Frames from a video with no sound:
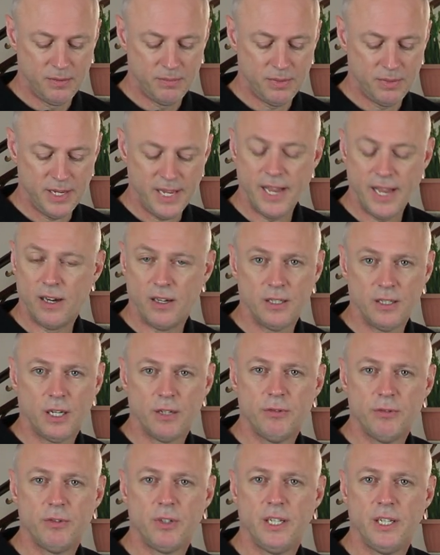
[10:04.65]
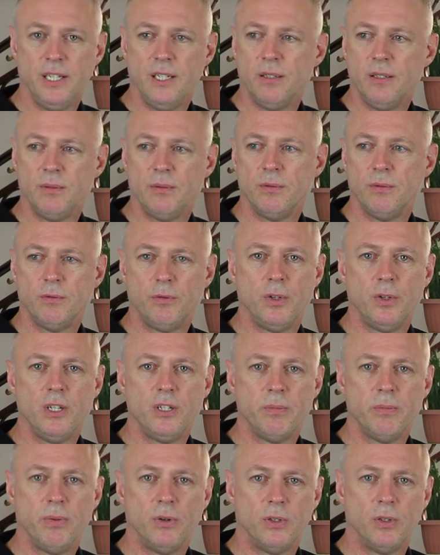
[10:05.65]
But yeah, I fully
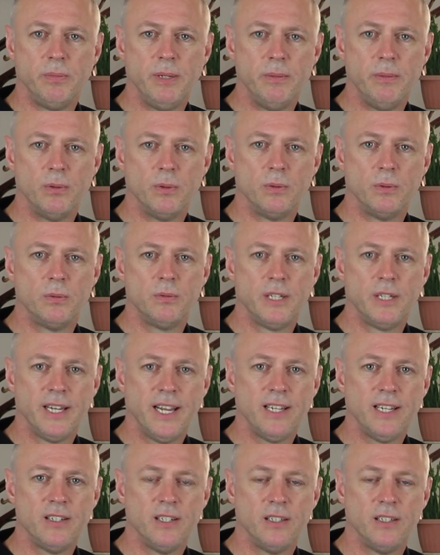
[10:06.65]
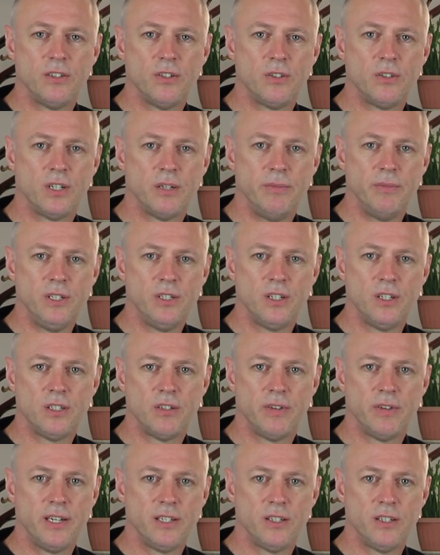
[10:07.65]
support people connecting to try and research
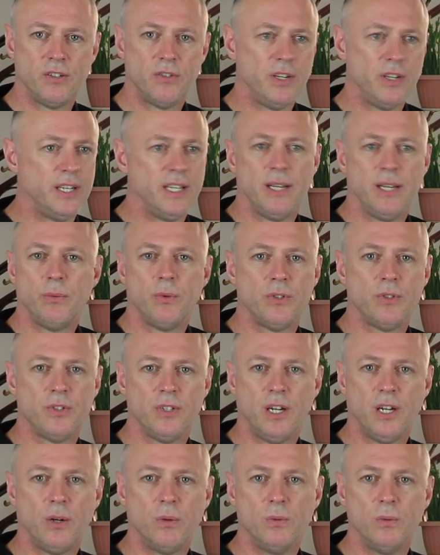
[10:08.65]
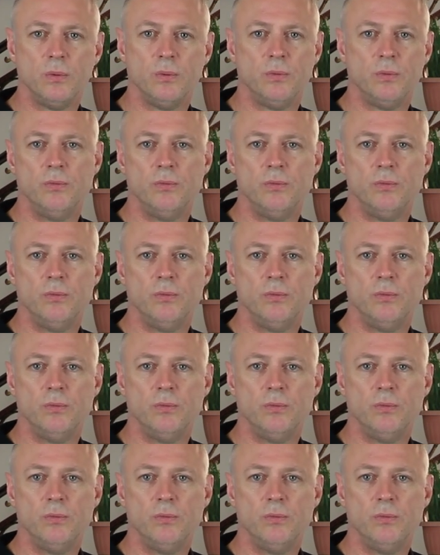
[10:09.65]
their ancestry, and that was the whole